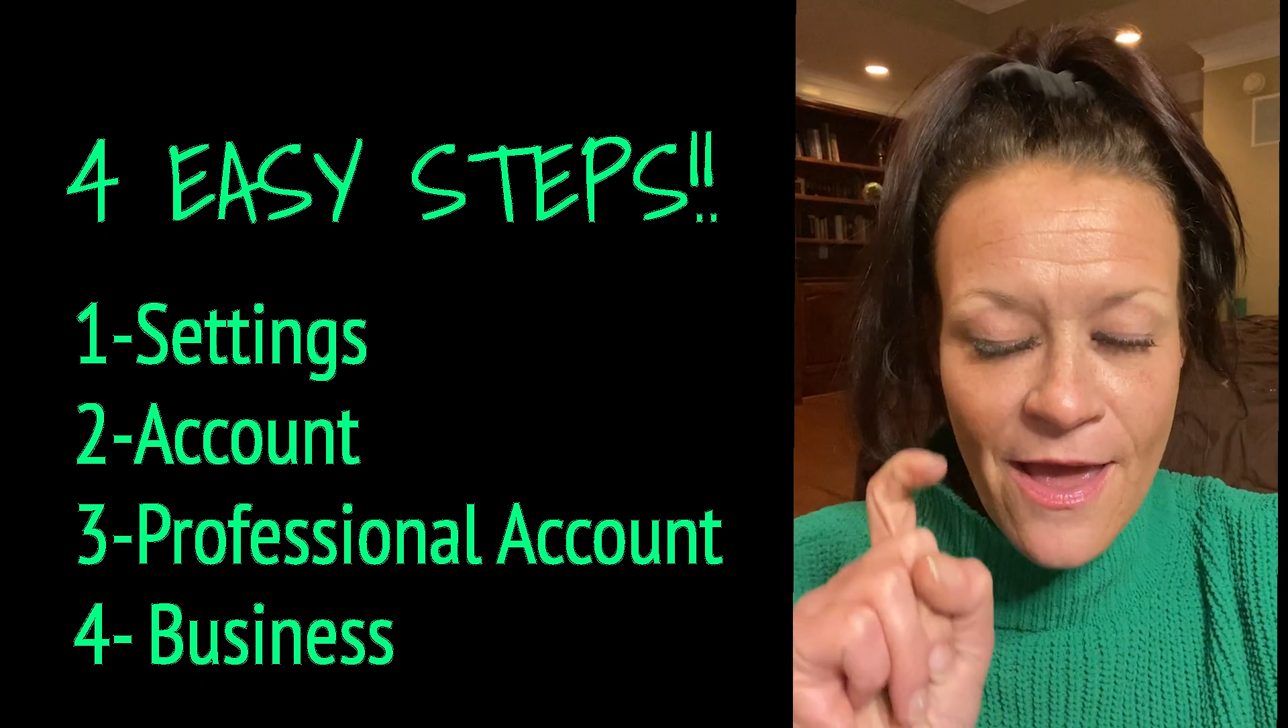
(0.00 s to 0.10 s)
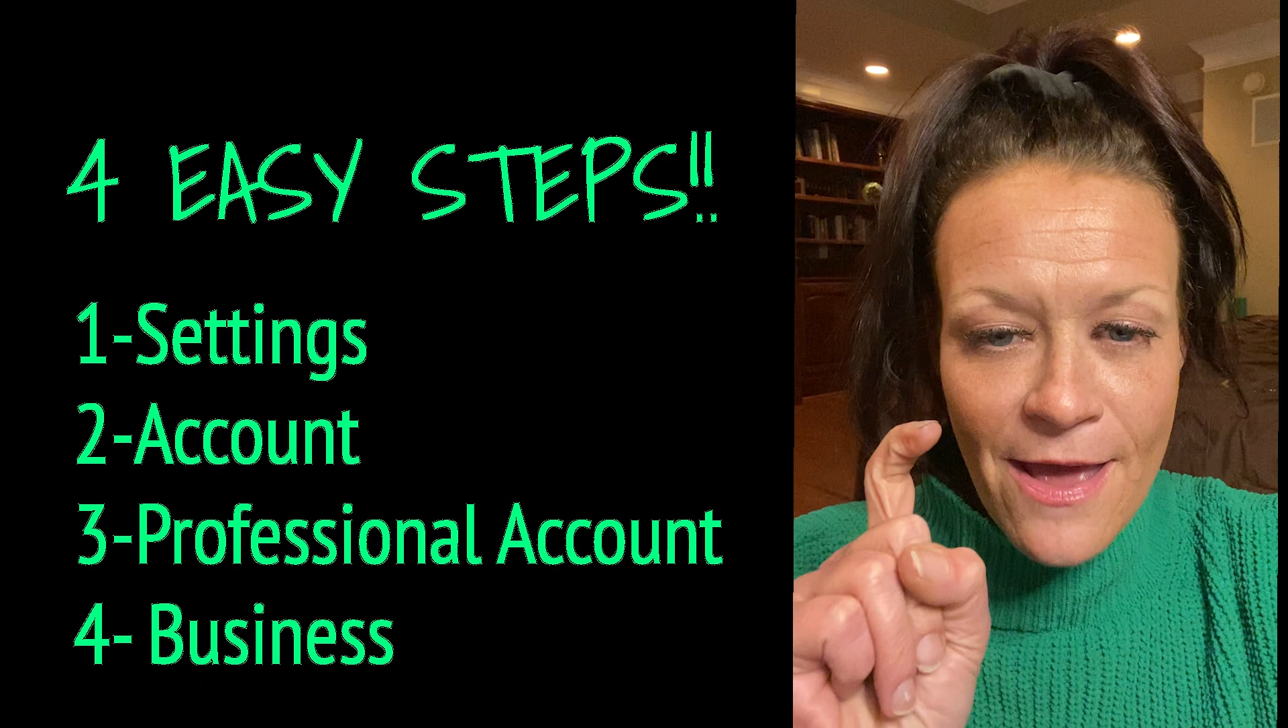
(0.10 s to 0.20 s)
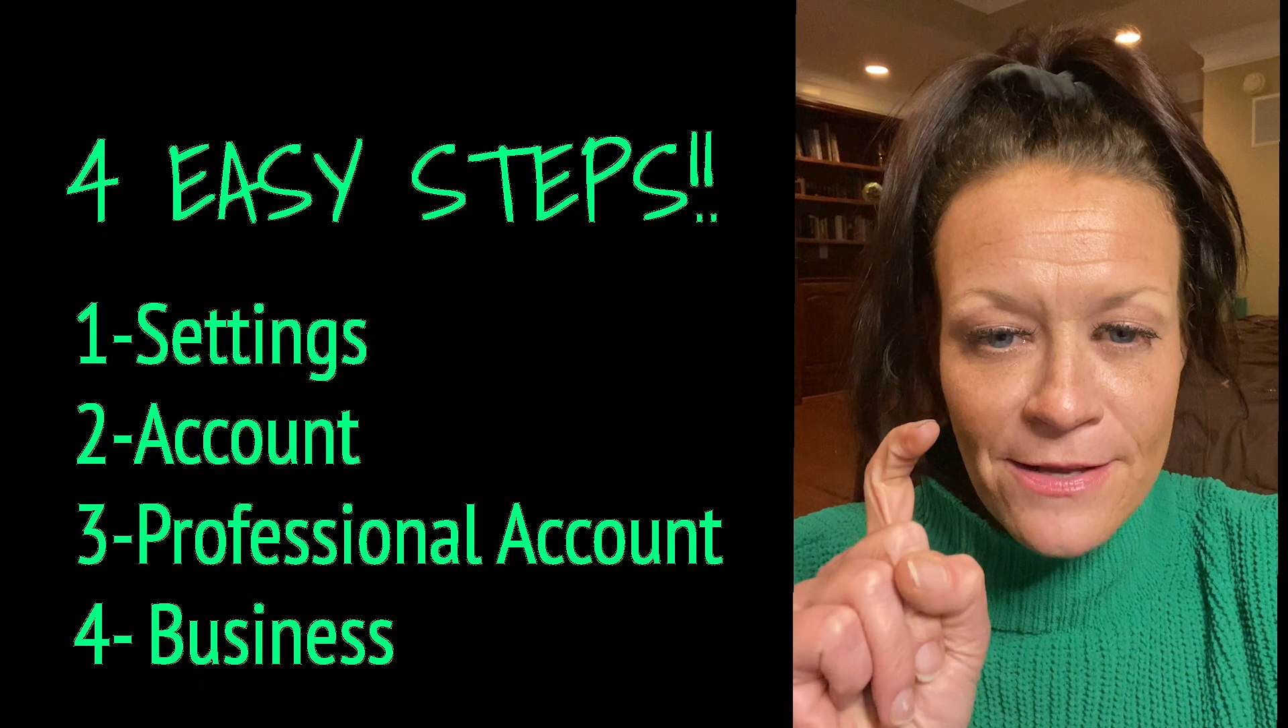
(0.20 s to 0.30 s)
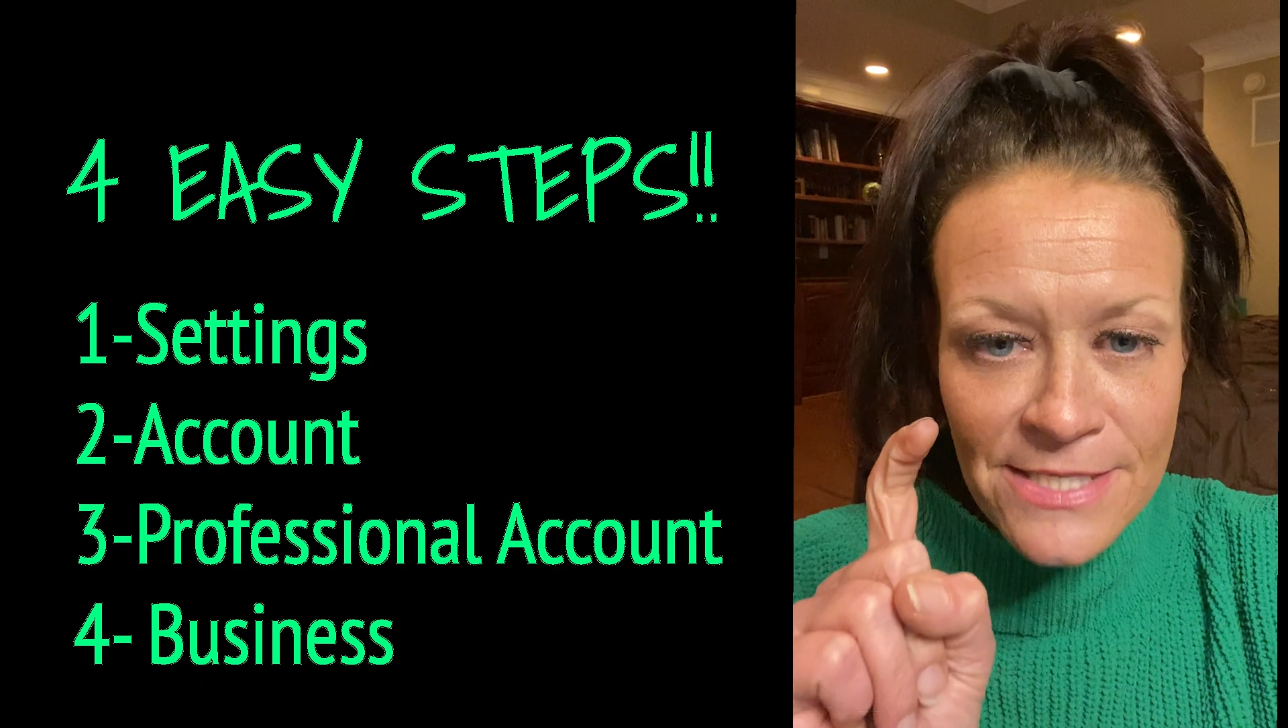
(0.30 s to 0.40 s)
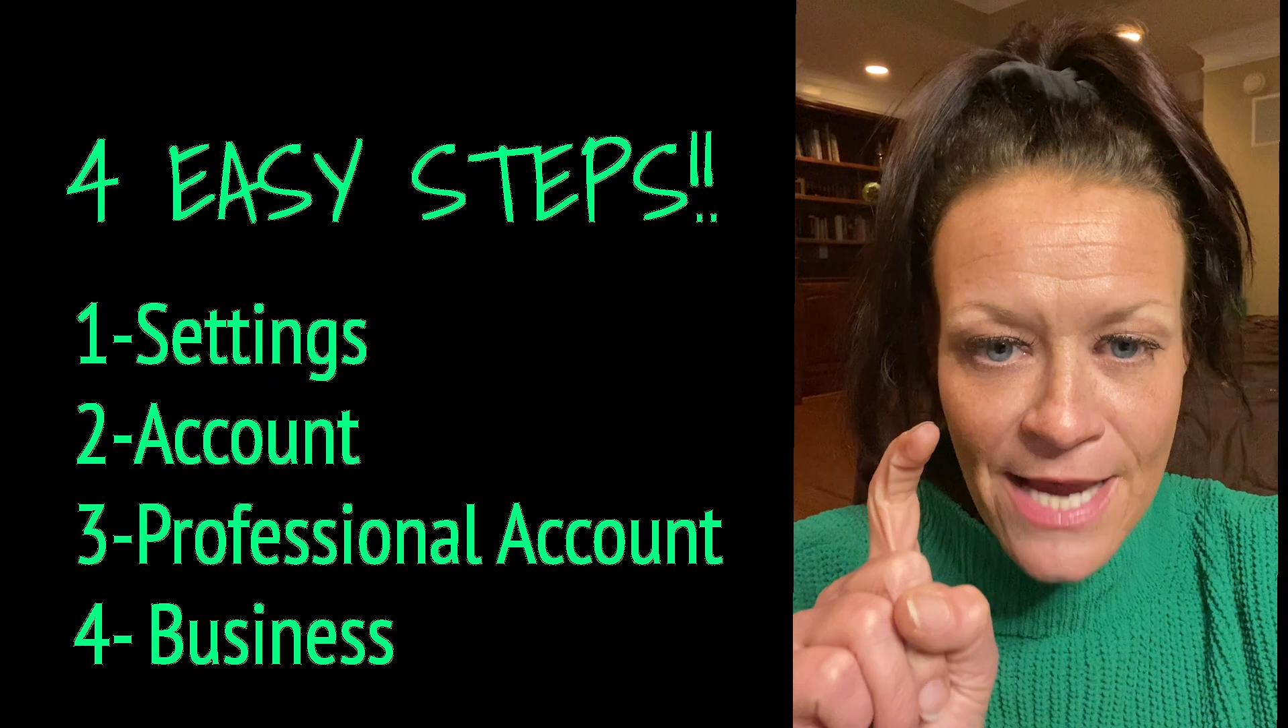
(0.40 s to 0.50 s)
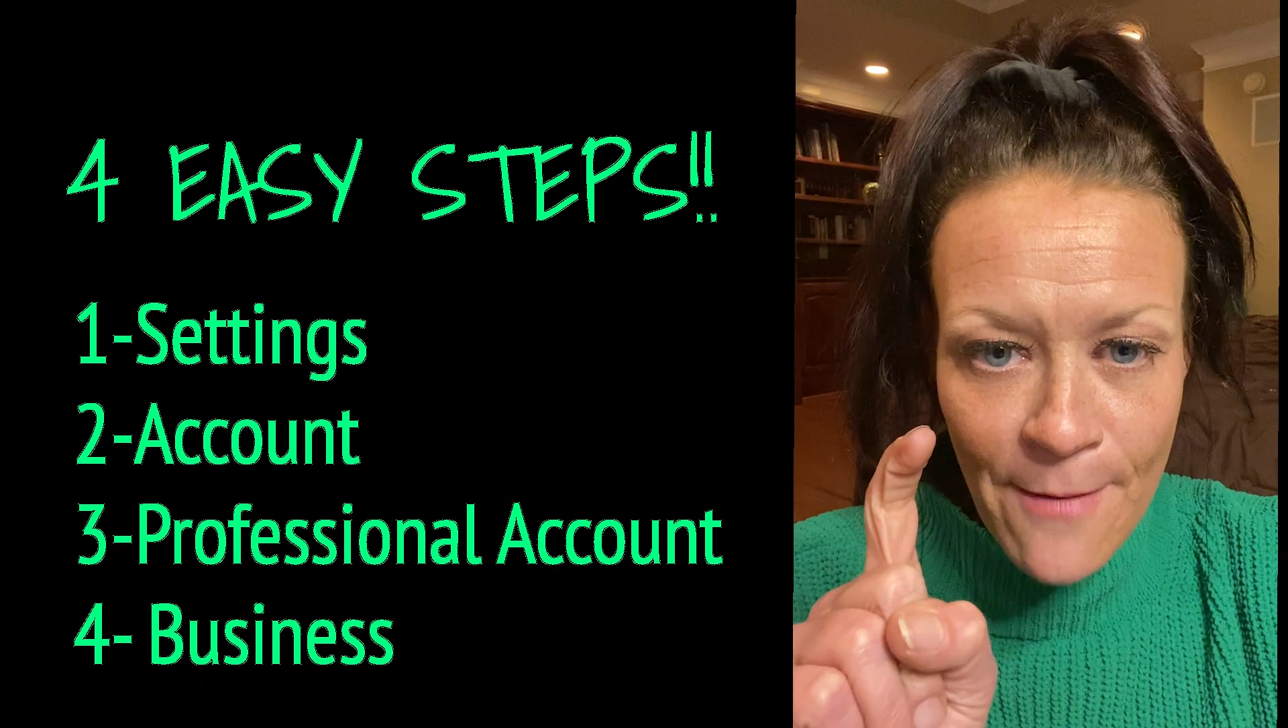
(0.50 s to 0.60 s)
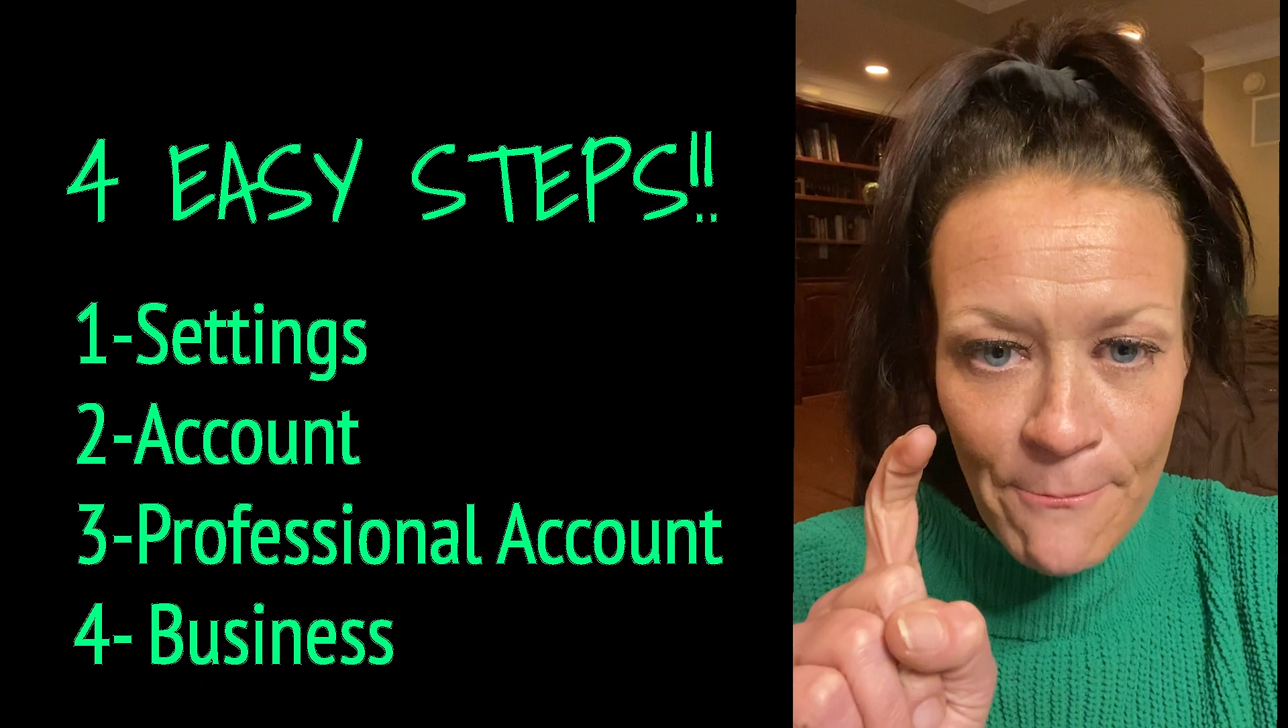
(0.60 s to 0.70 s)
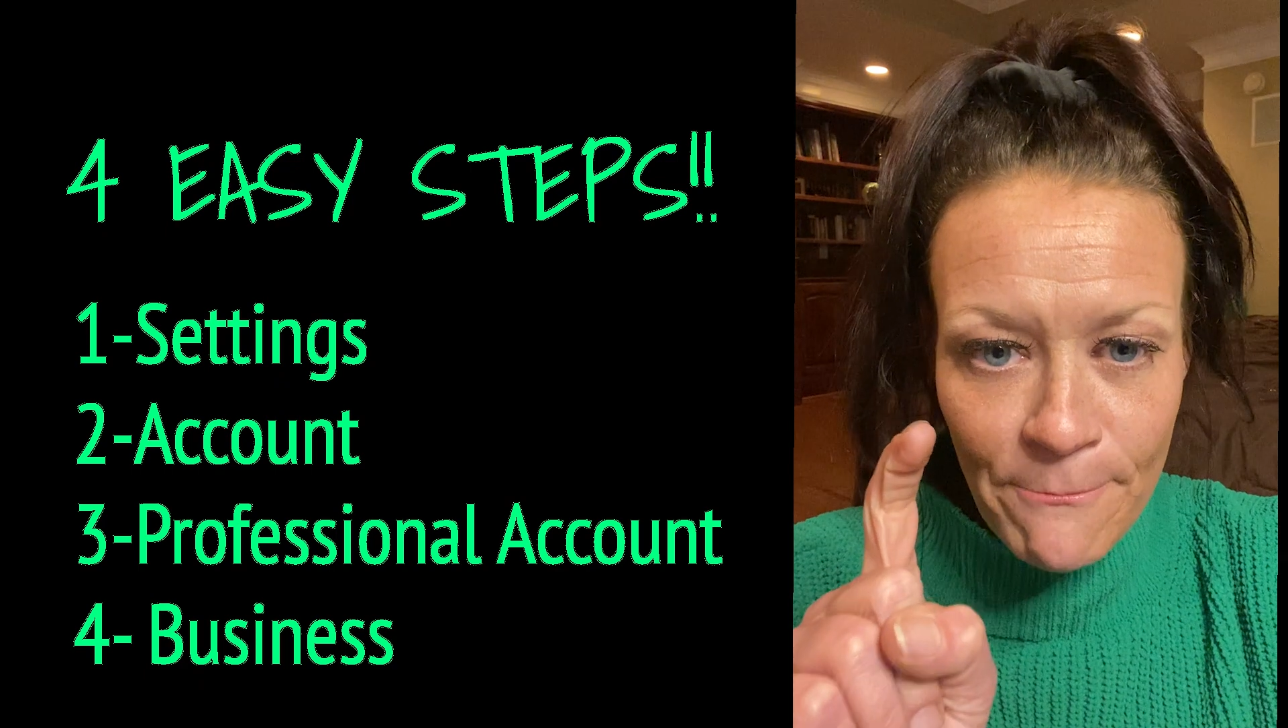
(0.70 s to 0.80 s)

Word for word: and tap